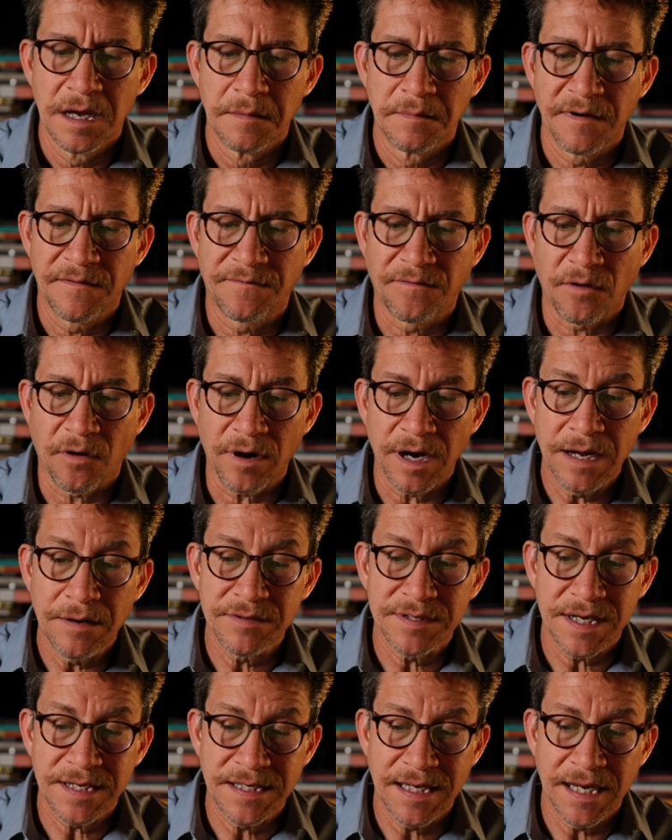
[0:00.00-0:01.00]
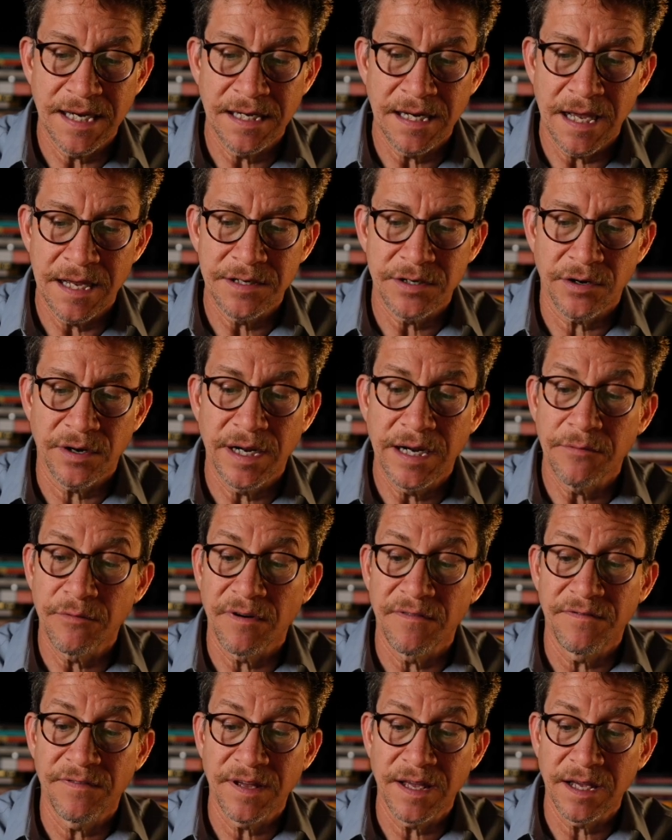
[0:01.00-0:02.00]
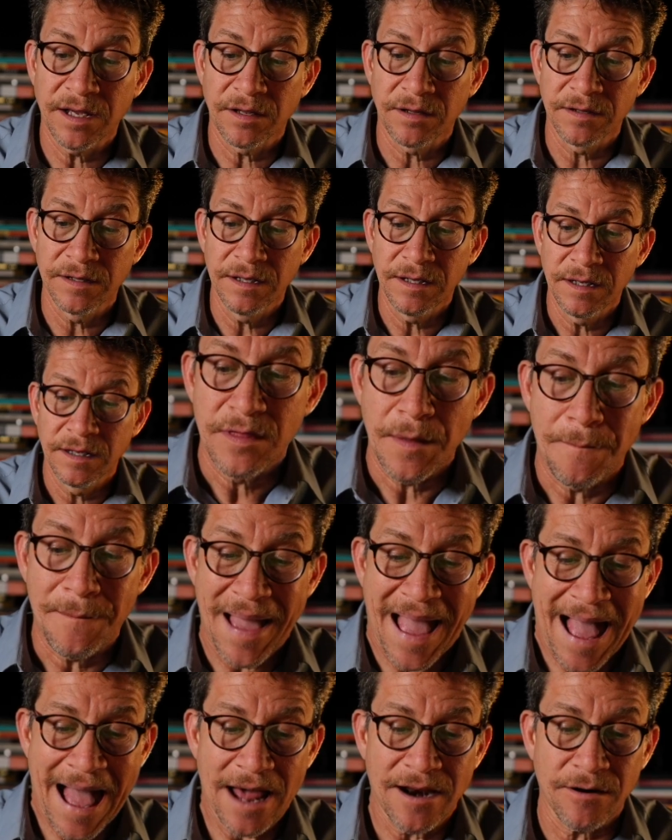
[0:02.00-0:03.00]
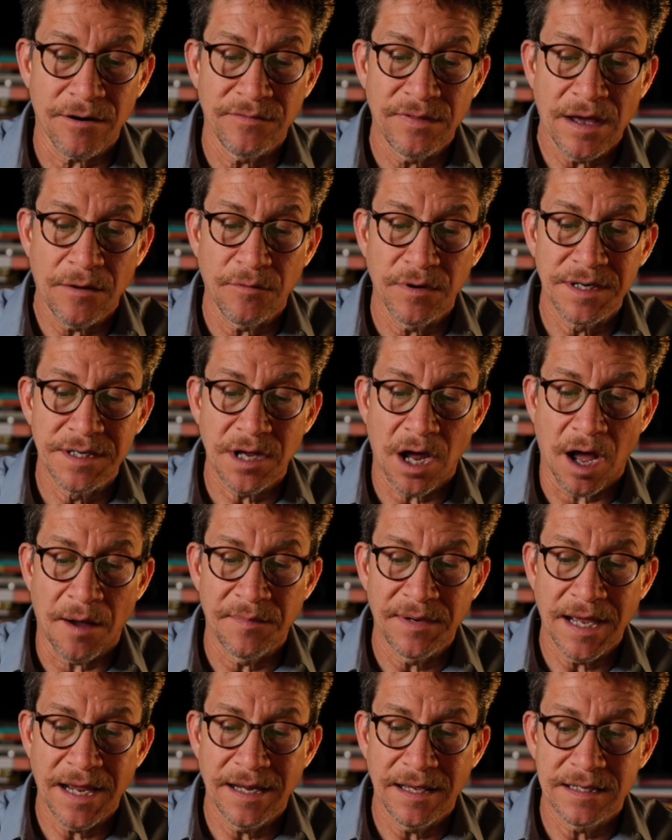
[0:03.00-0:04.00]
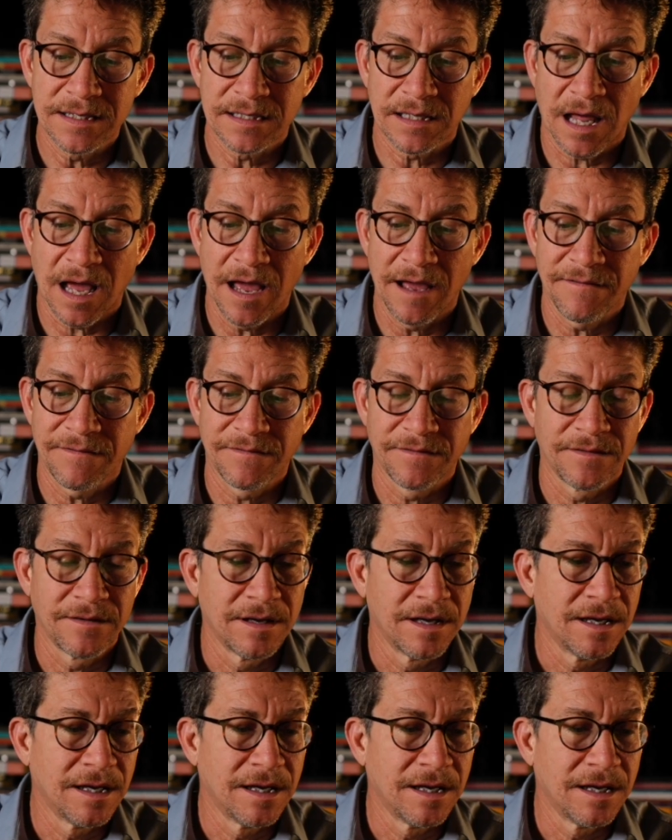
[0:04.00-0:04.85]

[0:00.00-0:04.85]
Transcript: Before he was a teenager, he revealed the pattern that would dominate his life.